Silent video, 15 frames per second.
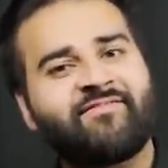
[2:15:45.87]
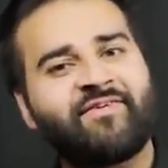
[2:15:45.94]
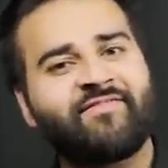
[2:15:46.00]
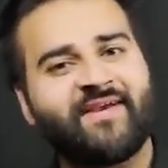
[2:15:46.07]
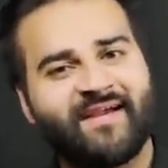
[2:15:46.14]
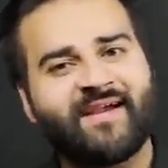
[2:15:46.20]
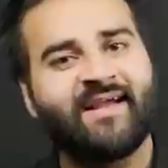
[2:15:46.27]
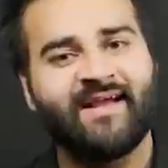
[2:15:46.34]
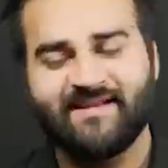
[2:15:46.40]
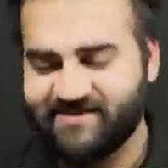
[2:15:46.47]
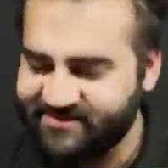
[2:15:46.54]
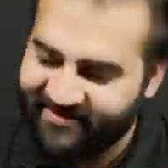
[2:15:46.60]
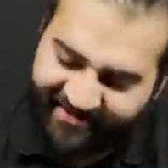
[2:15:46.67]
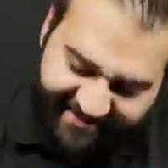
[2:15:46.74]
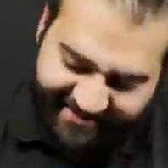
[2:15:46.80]
everything yeah, again. It
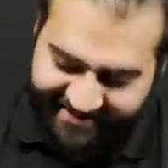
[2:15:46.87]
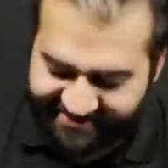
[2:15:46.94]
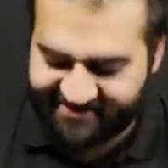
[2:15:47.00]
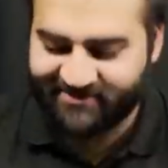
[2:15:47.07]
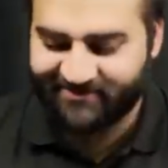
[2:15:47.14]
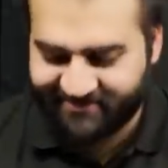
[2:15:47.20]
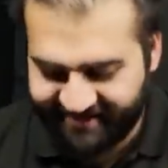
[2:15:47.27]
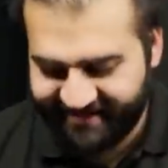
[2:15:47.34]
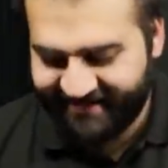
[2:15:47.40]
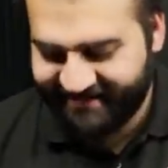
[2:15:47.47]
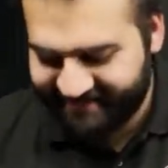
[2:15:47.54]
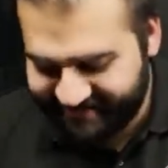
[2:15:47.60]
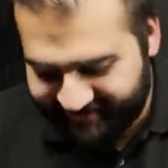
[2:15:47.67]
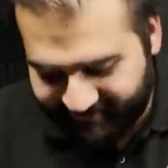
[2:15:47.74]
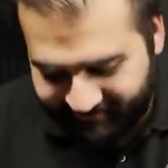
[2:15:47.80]
adds so up. It adds cool. up.
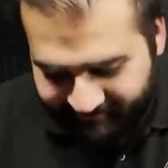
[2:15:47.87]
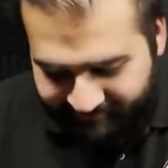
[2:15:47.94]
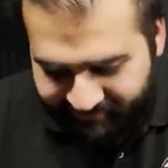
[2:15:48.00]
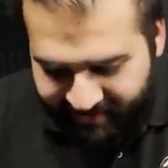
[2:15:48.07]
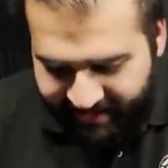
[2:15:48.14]
It's cool.